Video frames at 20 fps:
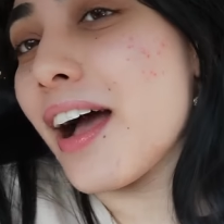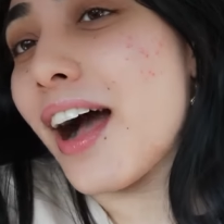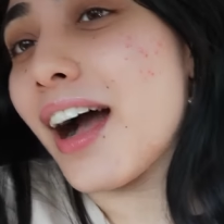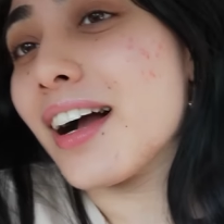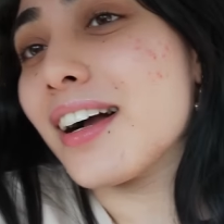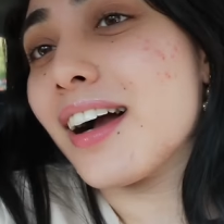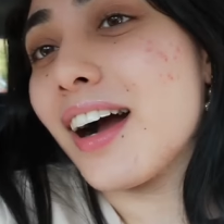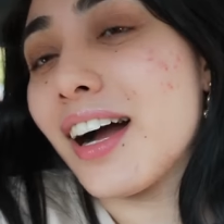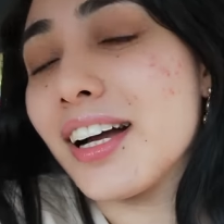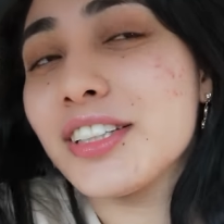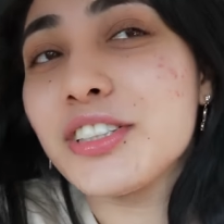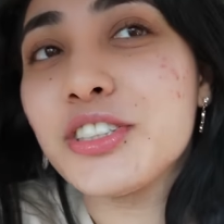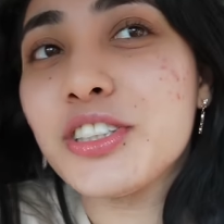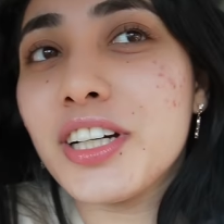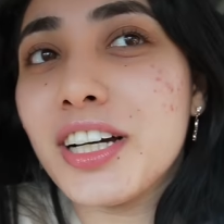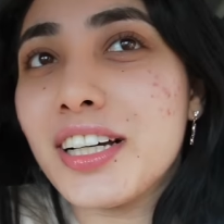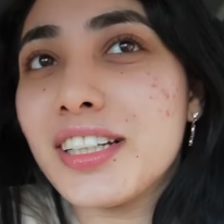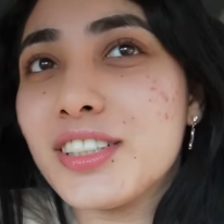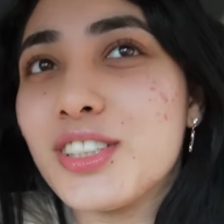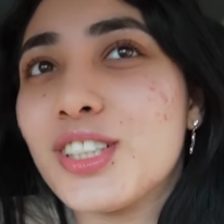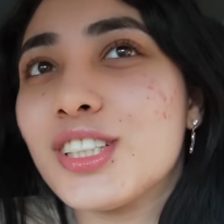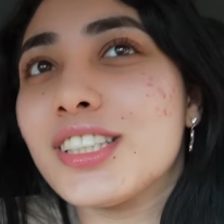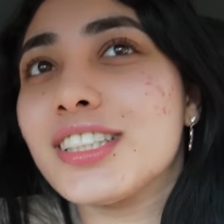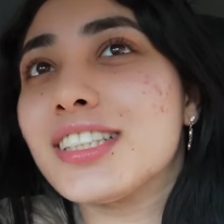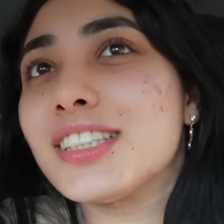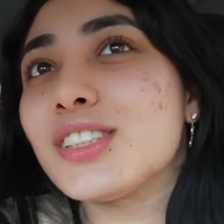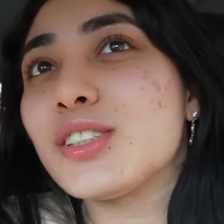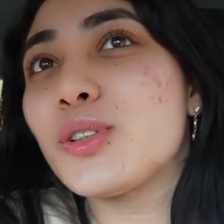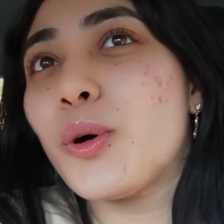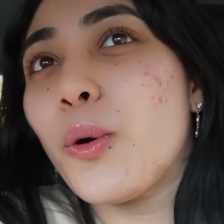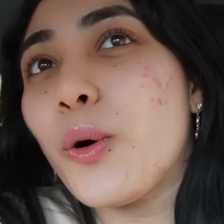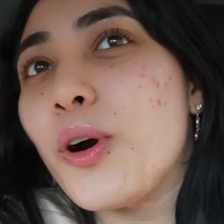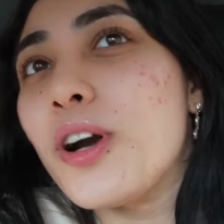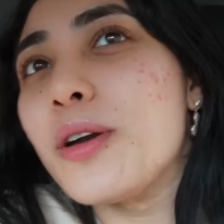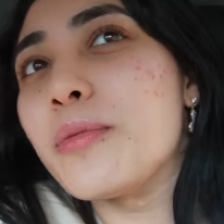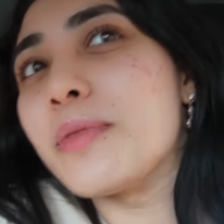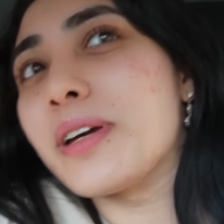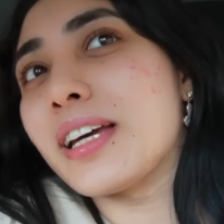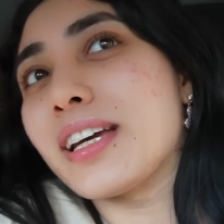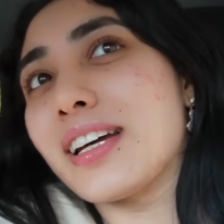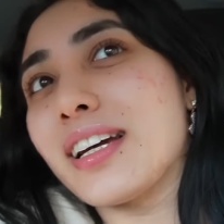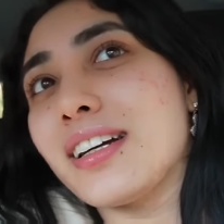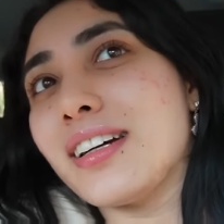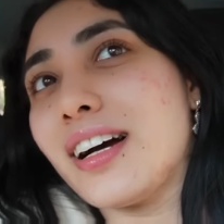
Akansha, she's told me.